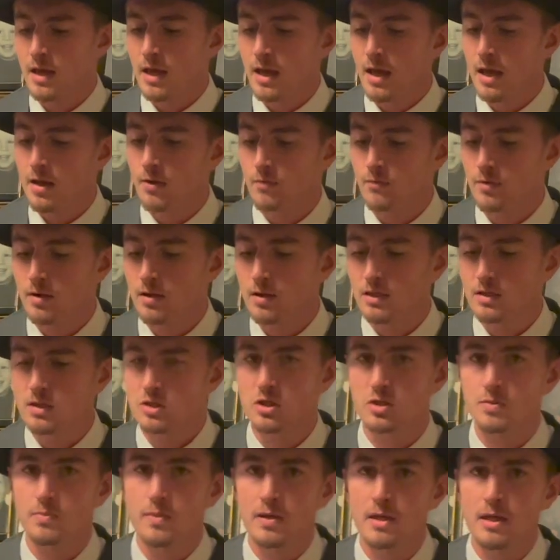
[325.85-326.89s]
it really
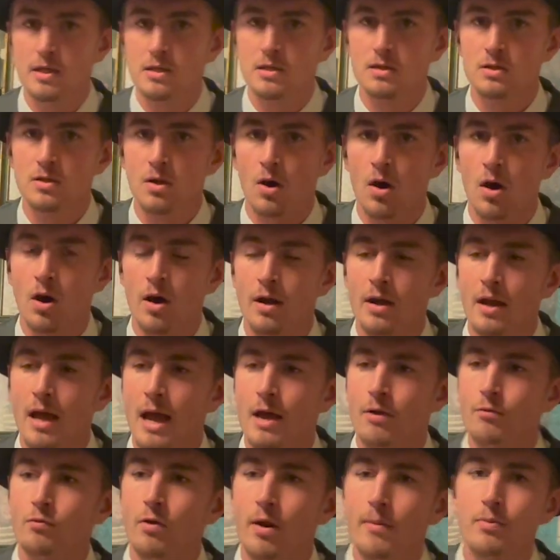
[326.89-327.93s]
speaks on
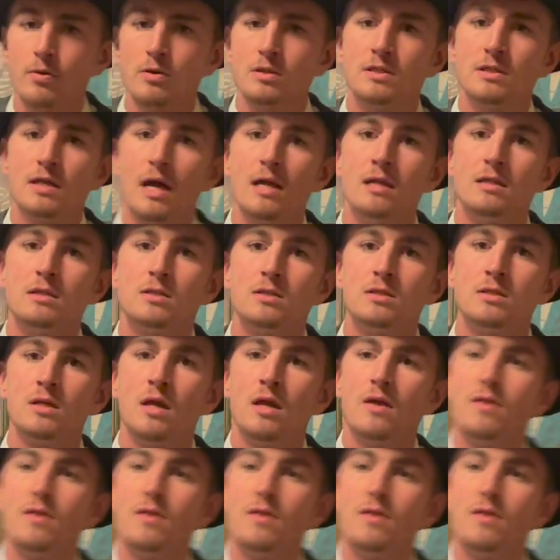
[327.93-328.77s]
and represents